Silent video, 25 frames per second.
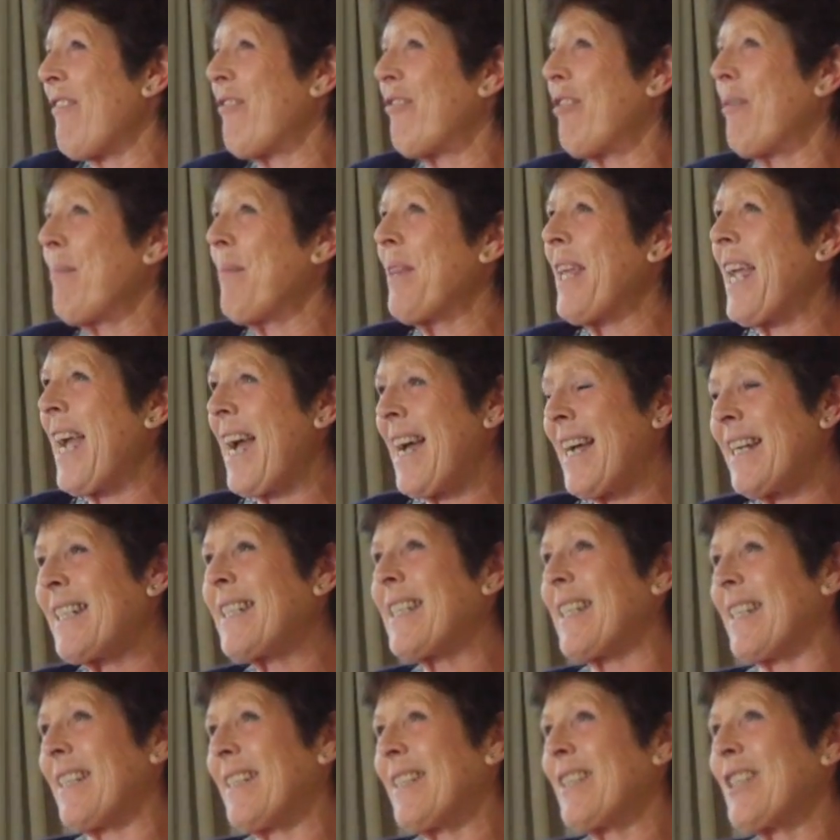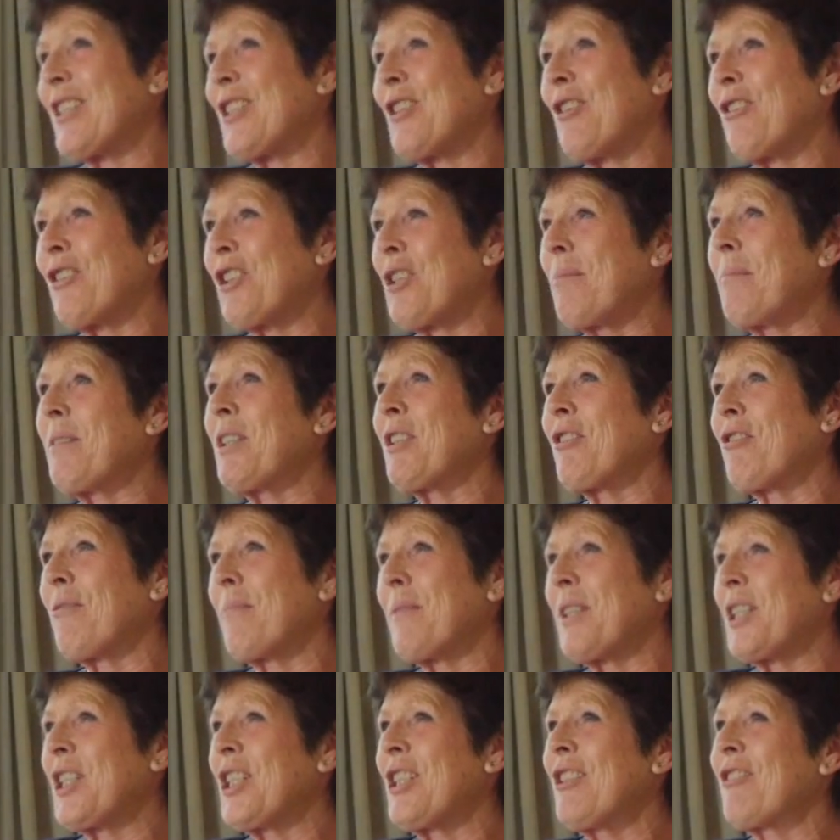from the adults, not so much from
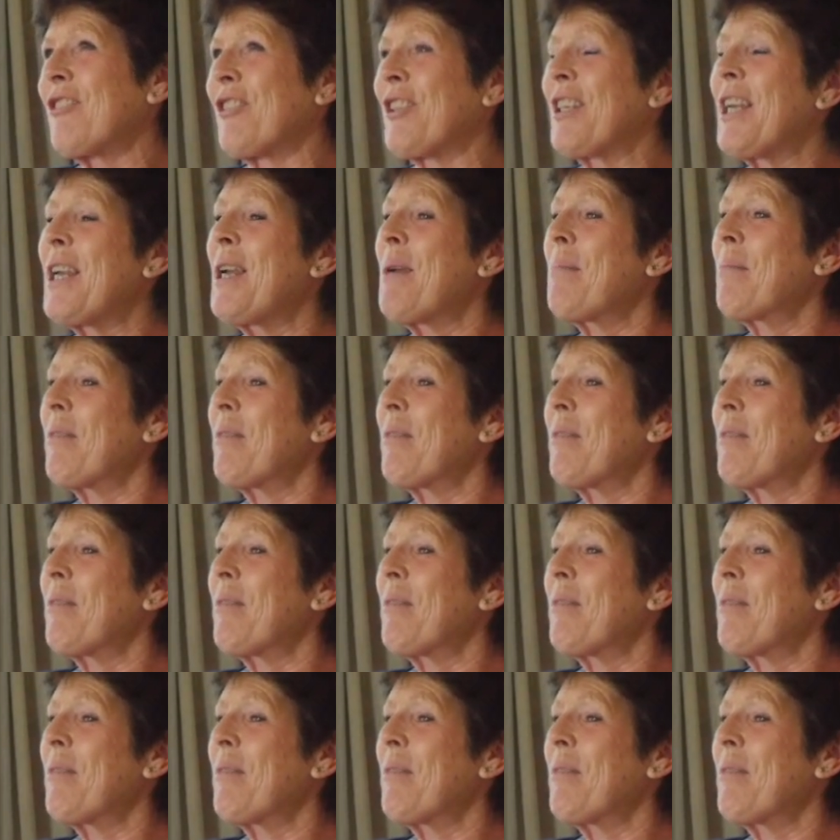the children,